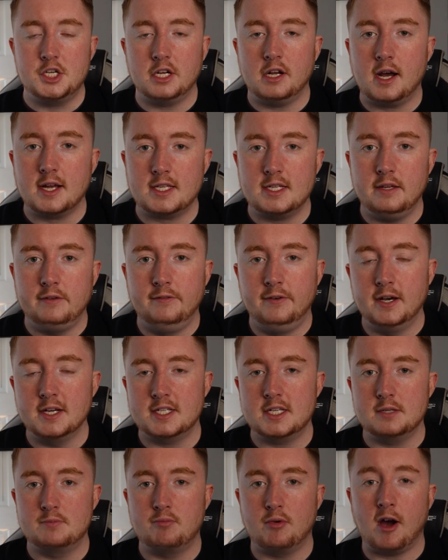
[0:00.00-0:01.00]
United
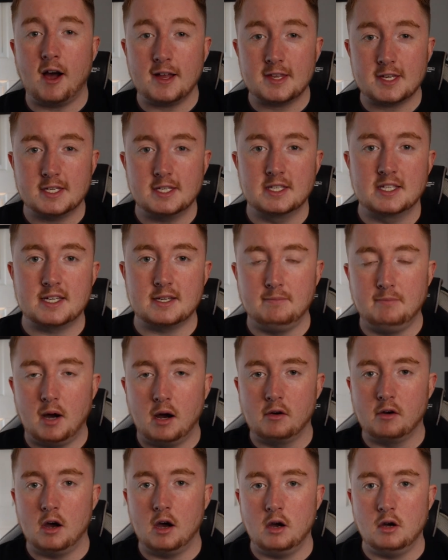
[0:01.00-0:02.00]
versus Brighton
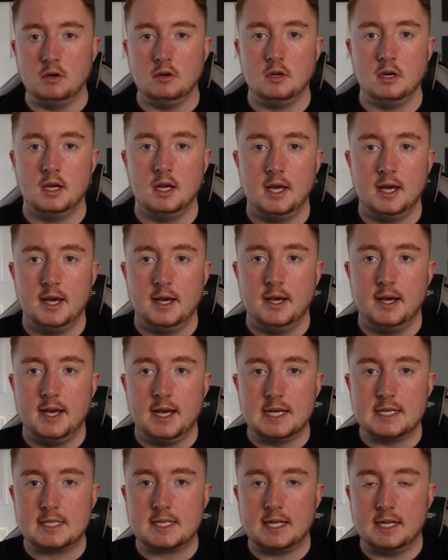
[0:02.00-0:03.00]
tomorrow.
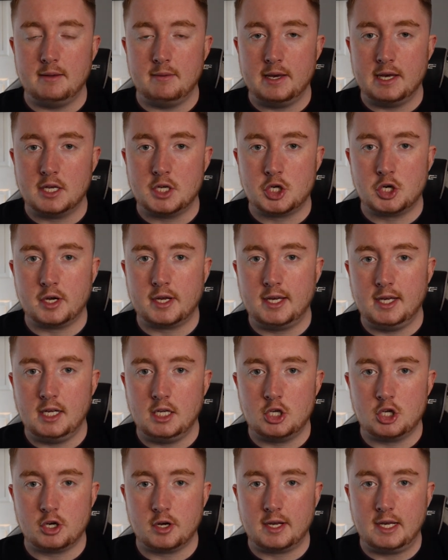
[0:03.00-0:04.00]
It's going to be a tricky
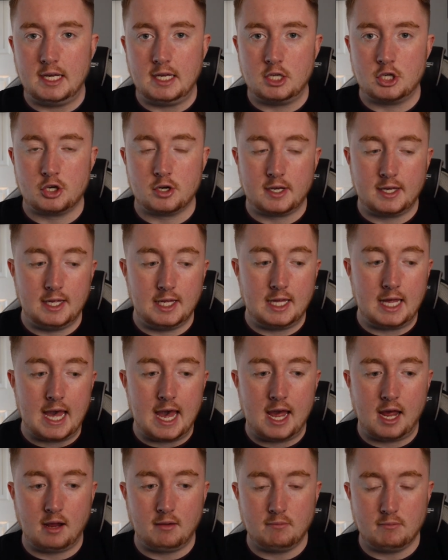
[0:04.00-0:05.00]

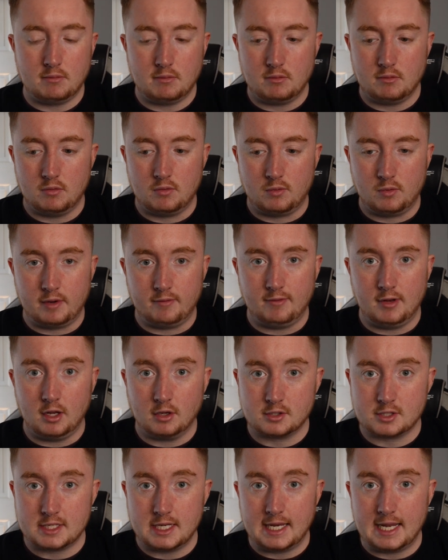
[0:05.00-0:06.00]
game. We've
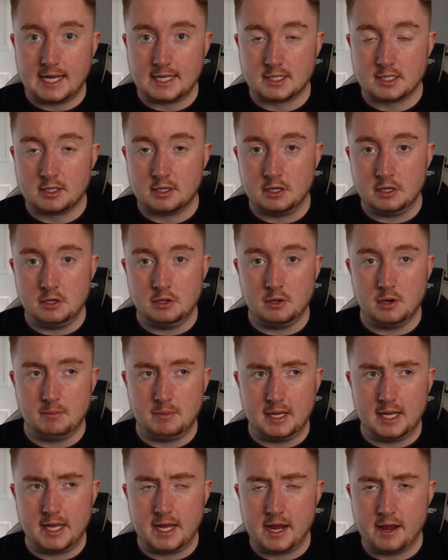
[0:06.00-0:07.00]
lost the last two, I
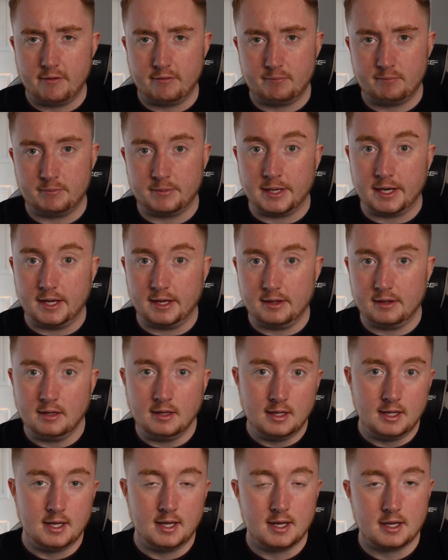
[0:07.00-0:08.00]
believe, but
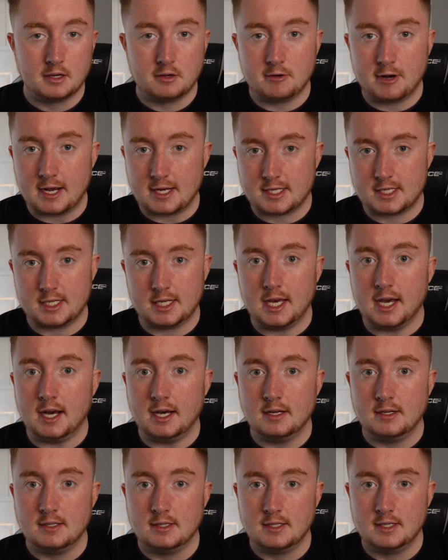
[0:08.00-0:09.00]
Gracia